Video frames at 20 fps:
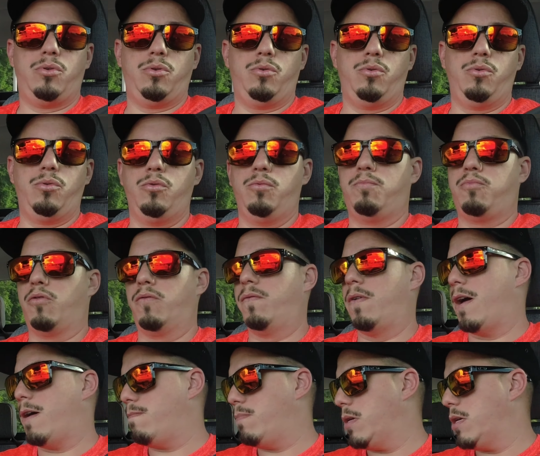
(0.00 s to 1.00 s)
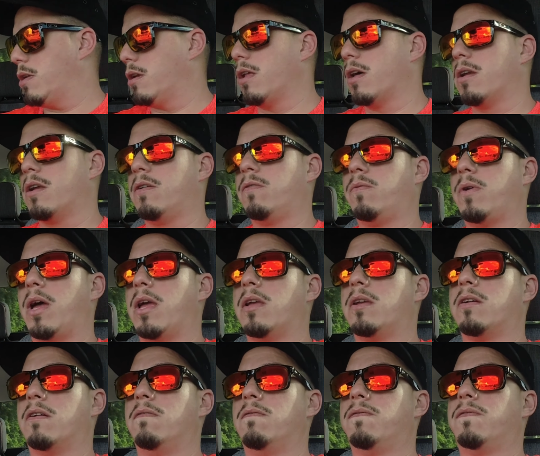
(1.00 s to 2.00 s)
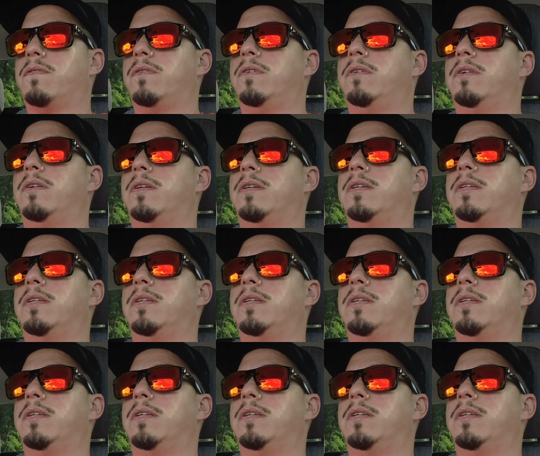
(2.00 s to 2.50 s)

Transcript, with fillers: to provide me a lot of ride comfort.